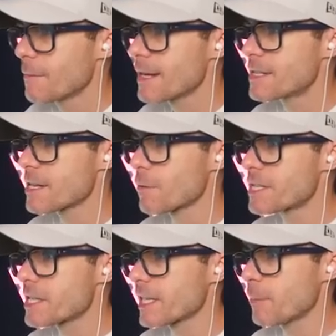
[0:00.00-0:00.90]
Man,
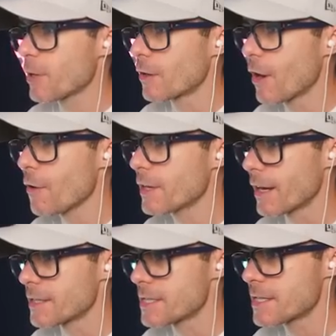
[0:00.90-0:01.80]
someone's sleeping on
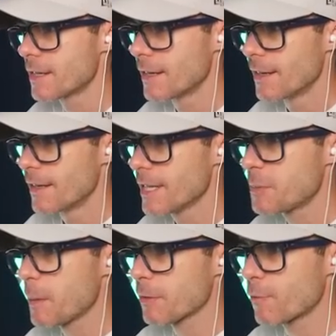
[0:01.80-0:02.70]
coconuts. These
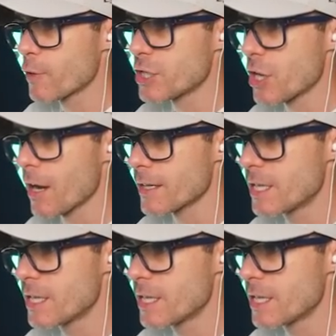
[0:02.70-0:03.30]
people have reached hard